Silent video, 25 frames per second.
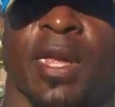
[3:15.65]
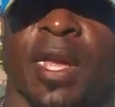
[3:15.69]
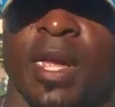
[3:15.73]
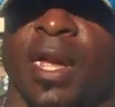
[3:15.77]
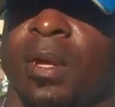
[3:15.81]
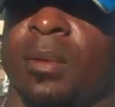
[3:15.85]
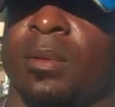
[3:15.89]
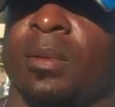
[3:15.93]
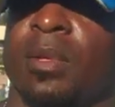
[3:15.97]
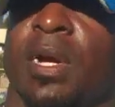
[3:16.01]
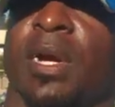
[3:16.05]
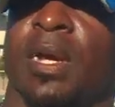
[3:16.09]

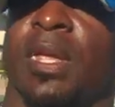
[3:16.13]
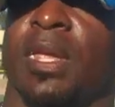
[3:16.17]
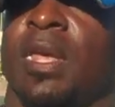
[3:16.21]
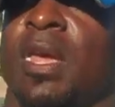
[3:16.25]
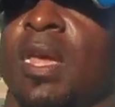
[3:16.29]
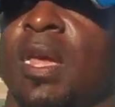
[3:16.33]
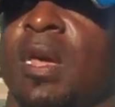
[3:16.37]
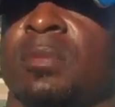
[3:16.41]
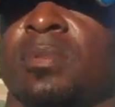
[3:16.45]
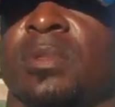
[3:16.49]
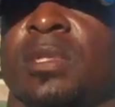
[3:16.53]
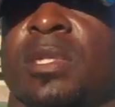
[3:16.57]
came to our
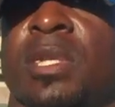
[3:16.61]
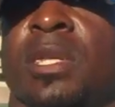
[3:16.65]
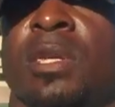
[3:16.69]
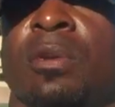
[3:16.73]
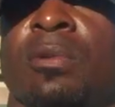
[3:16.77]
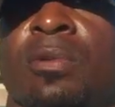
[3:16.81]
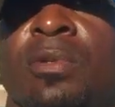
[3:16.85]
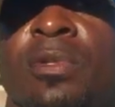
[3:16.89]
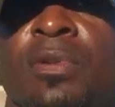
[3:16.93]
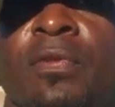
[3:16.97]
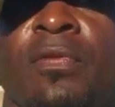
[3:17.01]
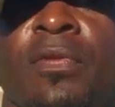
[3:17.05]
camps and he
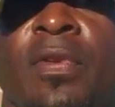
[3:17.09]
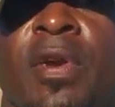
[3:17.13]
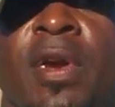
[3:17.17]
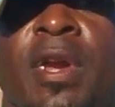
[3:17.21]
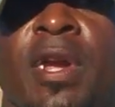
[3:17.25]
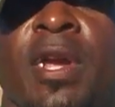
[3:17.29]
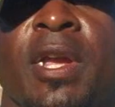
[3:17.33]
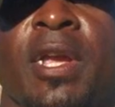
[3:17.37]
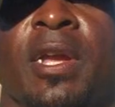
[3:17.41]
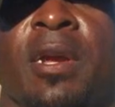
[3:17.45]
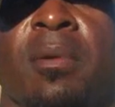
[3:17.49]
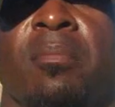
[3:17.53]
was a
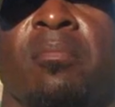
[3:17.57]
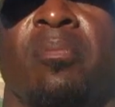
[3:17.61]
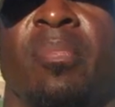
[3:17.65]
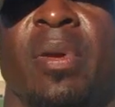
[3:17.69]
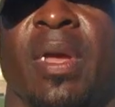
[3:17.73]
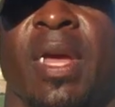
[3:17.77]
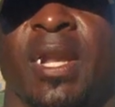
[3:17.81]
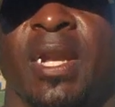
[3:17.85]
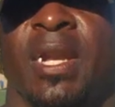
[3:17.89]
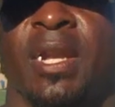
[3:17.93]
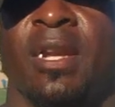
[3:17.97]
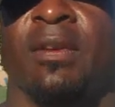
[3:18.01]
very
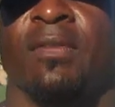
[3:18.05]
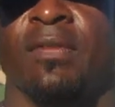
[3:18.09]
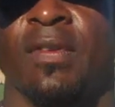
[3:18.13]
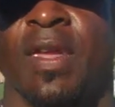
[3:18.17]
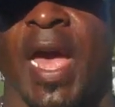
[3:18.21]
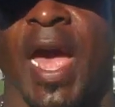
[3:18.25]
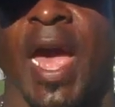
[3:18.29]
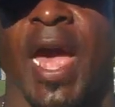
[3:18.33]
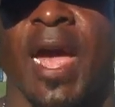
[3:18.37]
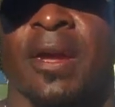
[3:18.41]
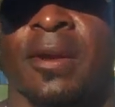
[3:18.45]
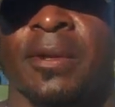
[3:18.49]
competitive
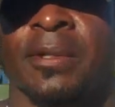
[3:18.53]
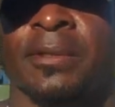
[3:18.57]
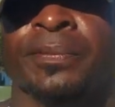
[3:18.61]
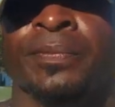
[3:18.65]
guy.